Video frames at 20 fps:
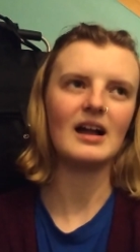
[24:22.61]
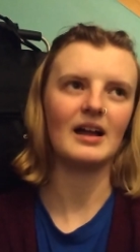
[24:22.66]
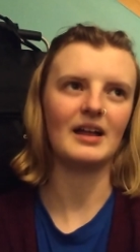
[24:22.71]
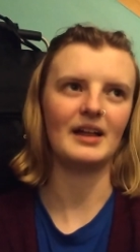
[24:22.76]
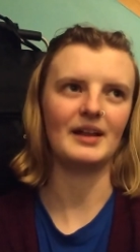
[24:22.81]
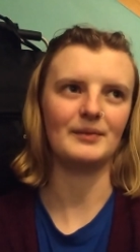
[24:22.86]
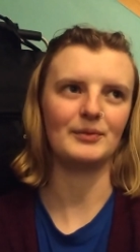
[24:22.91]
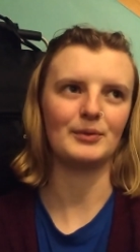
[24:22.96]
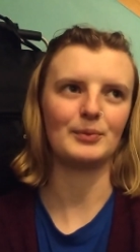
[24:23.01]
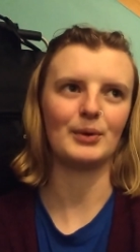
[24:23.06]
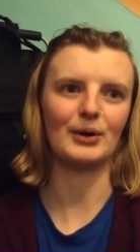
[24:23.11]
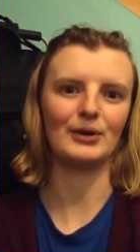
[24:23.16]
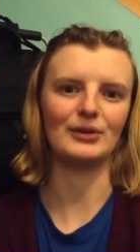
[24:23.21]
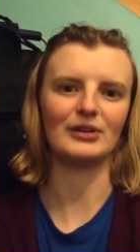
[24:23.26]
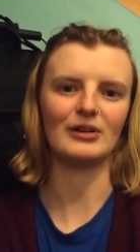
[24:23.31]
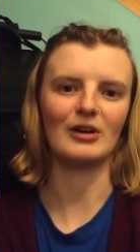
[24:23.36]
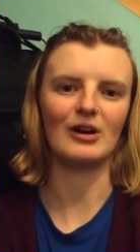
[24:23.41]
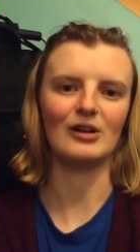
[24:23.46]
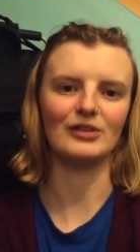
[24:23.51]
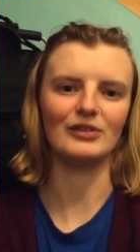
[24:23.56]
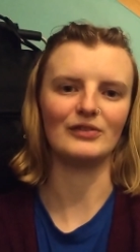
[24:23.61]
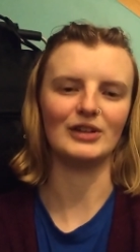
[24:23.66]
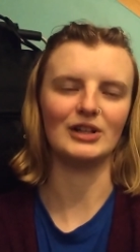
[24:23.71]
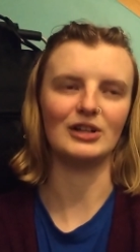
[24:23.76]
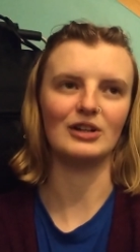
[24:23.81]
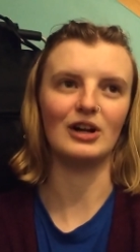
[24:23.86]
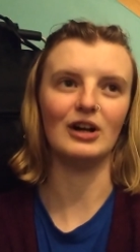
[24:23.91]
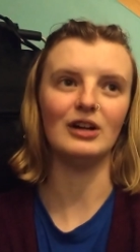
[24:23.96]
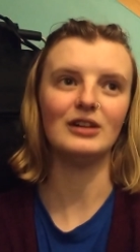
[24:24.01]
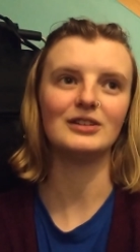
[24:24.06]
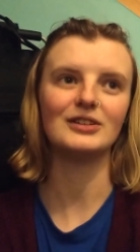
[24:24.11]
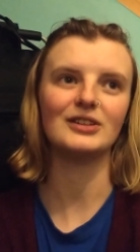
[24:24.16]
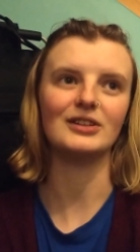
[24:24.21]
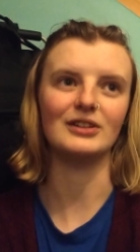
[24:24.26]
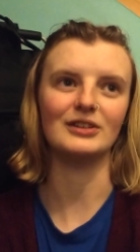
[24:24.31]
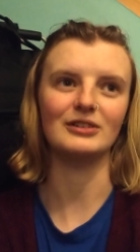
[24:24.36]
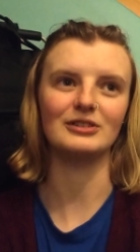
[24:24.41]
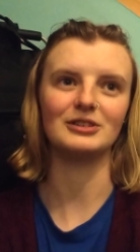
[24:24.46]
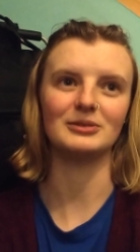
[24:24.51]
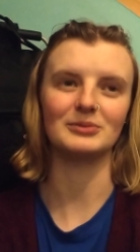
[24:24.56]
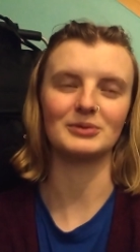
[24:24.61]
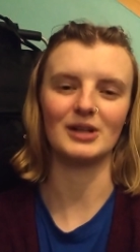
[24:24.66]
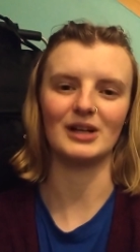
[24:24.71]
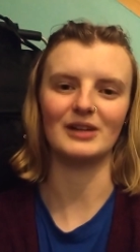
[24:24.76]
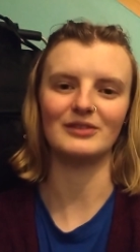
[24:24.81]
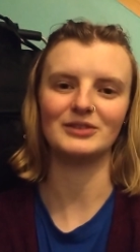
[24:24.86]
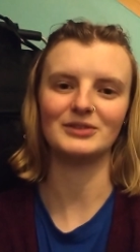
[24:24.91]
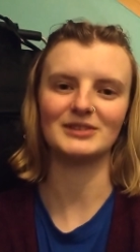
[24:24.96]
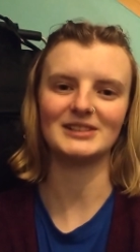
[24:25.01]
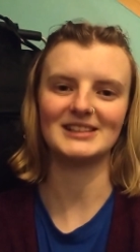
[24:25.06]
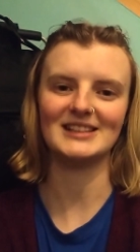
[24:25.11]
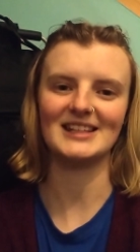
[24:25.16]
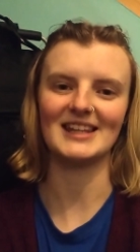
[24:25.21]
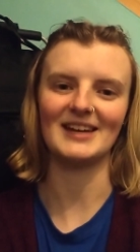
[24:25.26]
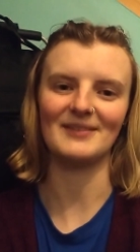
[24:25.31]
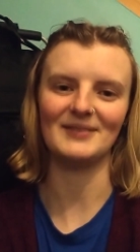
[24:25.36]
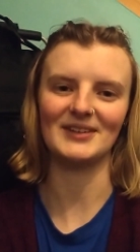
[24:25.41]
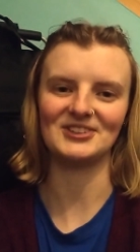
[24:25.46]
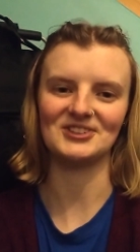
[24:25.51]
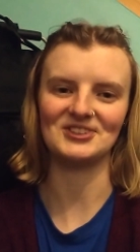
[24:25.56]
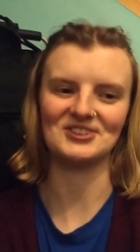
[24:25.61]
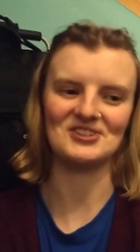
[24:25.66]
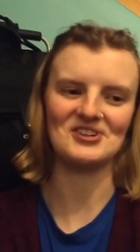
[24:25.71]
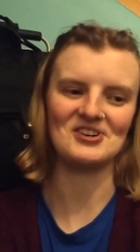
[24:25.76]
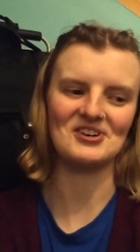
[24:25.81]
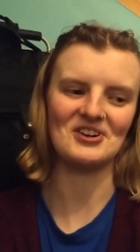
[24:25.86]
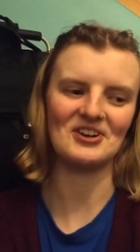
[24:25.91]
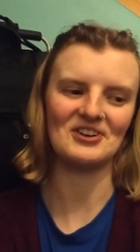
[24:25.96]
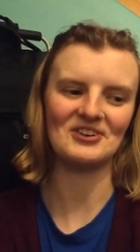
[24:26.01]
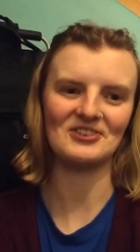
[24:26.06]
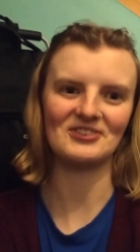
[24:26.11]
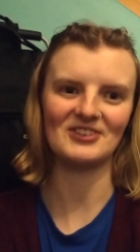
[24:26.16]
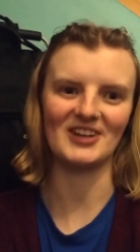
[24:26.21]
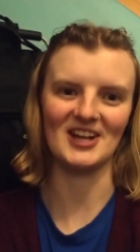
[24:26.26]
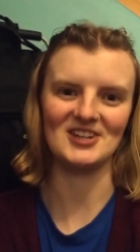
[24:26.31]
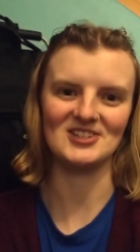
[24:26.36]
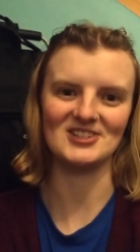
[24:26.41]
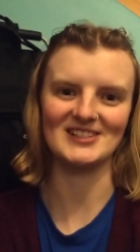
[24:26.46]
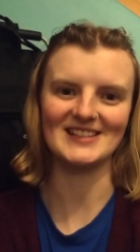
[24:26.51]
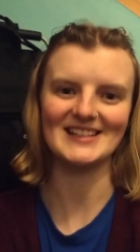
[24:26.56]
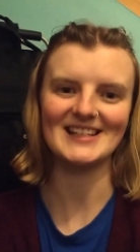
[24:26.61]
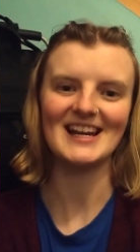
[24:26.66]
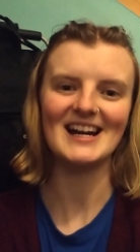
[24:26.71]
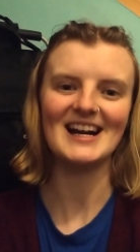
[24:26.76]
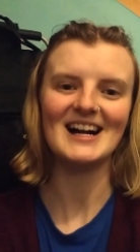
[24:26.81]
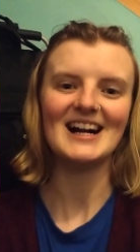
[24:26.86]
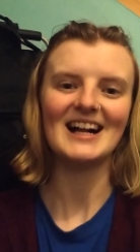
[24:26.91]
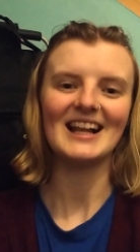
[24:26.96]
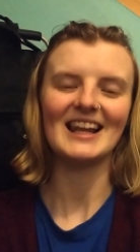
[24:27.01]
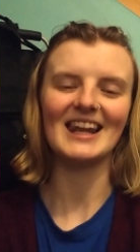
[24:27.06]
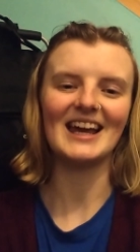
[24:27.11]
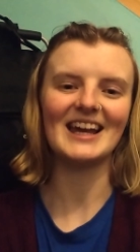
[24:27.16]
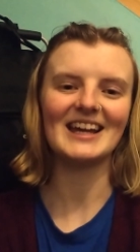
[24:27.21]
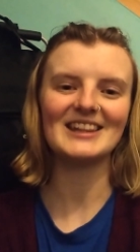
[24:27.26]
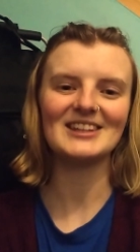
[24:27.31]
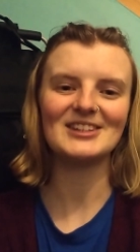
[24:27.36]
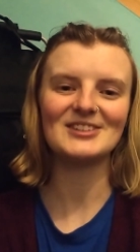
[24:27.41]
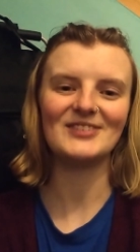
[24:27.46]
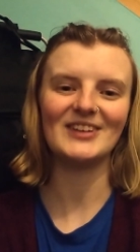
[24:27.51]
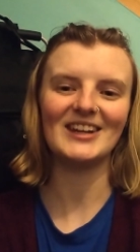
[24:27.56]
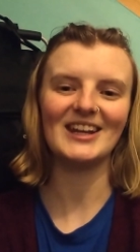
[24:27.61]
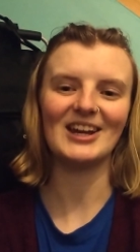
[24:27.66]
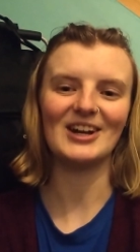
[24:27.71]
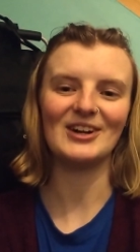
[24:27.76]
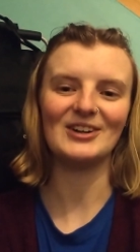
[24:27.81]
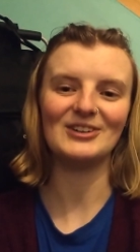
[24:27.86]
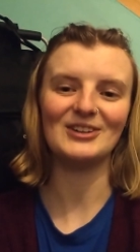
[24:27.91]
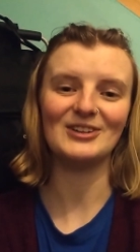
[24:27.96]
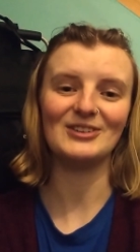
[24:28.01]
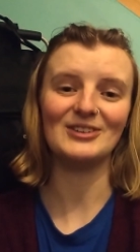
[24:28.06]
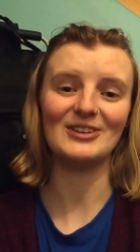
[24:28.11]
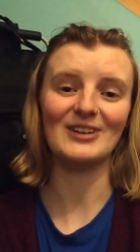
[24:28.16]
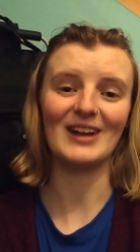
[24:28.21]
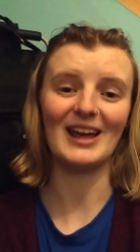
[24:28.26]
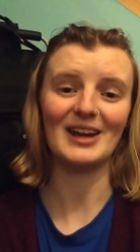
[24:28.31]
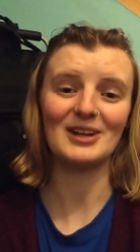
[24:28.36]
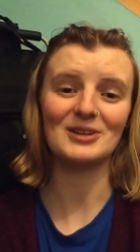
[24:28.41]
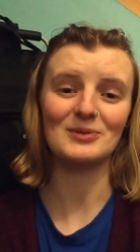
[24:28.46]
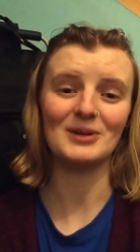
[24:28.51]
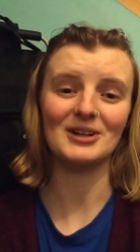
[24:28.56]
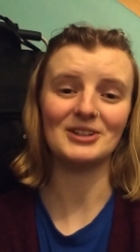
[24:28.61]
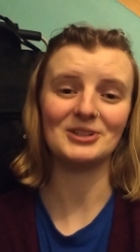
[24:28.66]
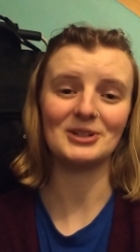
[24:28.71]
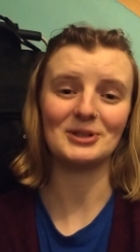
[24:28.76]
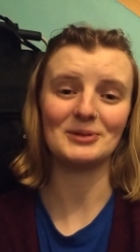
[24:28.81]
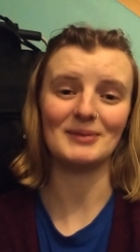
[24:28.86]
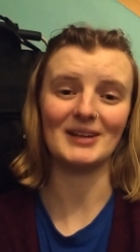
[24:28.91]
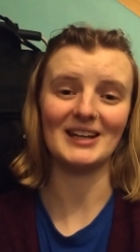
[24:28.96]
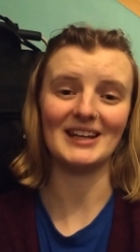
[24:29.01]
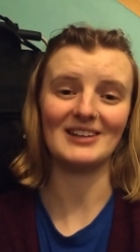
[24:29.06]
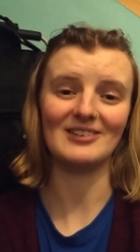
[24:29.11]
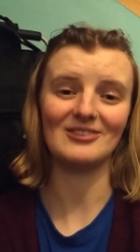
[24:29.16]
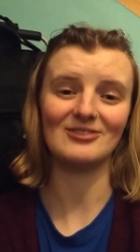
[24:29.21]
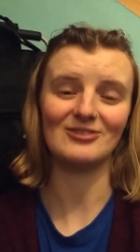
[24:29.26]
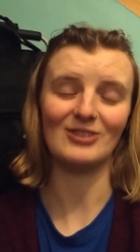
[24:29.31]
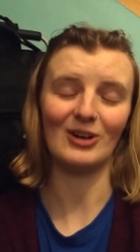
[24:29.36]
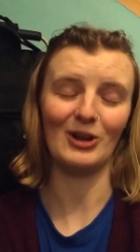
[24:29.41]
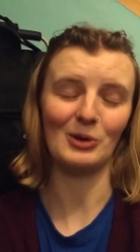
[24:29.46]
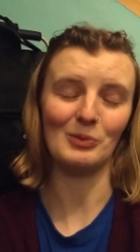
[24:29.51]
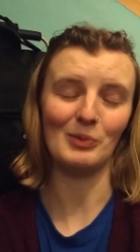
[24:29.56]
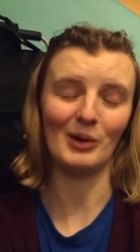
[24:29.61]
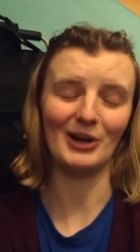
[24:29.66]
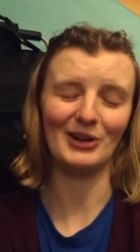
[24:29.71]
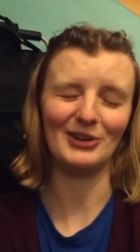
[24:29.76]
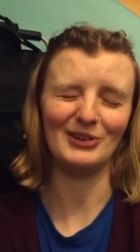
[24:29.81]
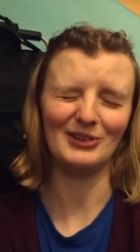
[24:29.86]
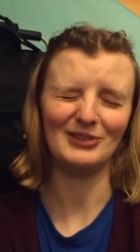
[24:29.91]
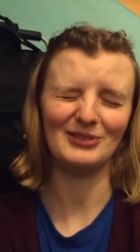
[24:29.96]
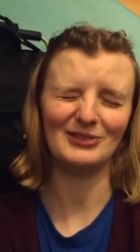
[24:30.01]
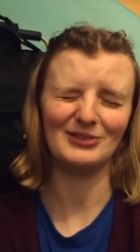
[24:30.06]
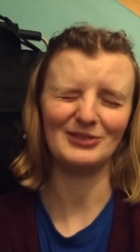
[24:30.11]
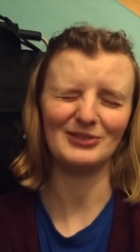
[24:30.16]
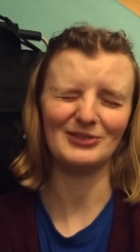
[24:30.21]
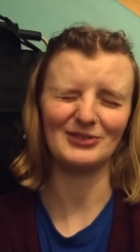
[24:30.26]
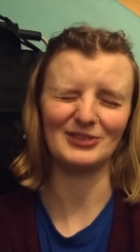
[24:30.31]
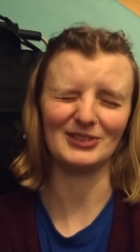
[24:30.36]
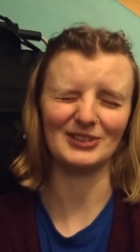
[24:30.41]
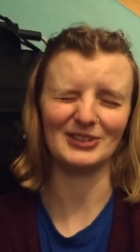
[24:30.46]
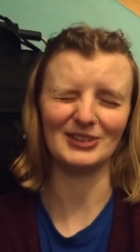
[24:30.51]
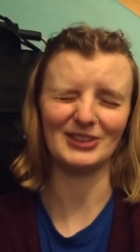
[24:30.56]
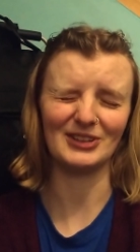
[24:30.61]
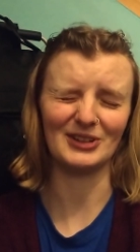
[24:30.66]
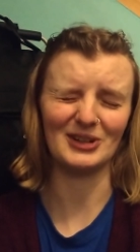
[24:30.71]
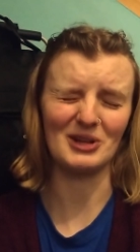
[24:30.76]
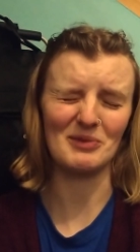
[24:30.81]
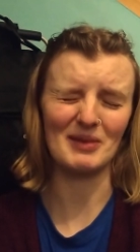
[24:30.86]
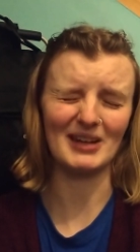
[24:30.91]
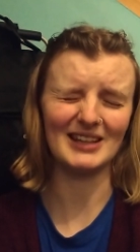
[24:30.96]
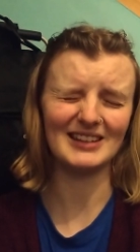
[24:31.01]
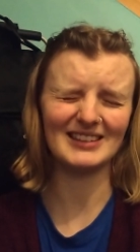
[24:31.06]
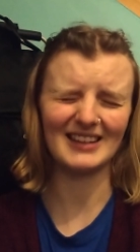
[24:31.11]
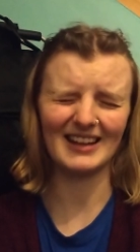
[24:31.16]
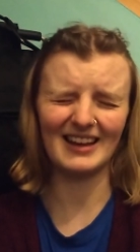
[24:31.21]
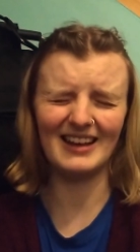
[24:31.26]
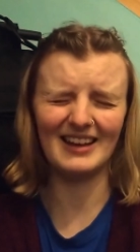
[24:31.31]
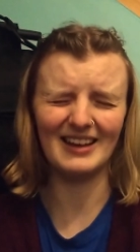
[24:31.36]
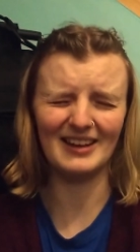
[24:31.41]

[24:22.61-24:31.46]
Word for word: and the pros and cons of it and all, so subscribe if you want to see that, make sure to turn on notifications, like this video if you liked watching me fall apart for thirty minutes.